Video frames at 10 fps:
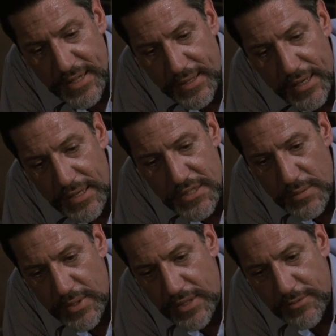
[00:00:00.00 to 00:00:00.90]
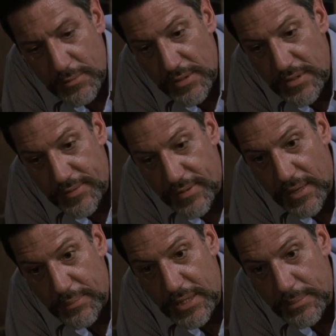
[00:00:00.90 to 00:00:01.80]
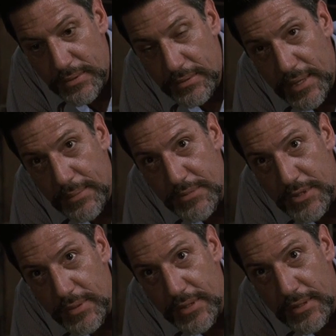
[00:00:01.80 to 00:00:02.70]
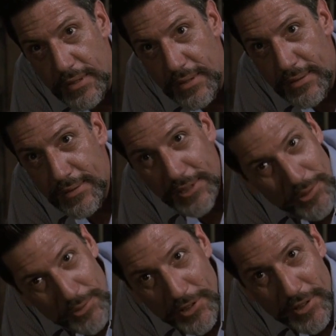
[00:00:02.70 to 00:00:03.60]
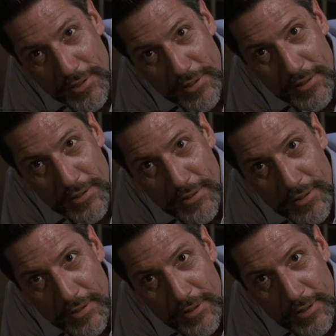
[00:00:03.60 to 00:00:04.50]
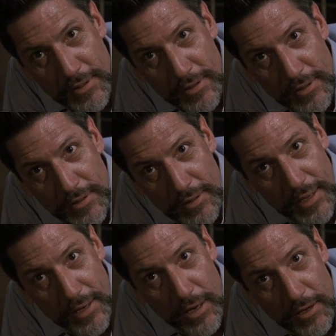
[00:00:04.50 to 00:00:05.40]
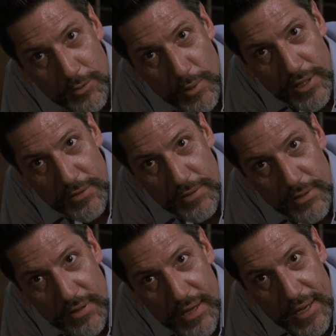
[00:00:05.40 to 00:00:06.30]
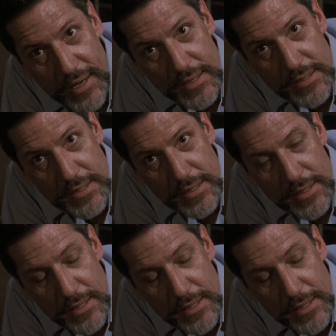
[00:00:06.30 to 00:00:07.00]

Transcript: vacation week for most of our people, them's with union. Layoff week for the rest.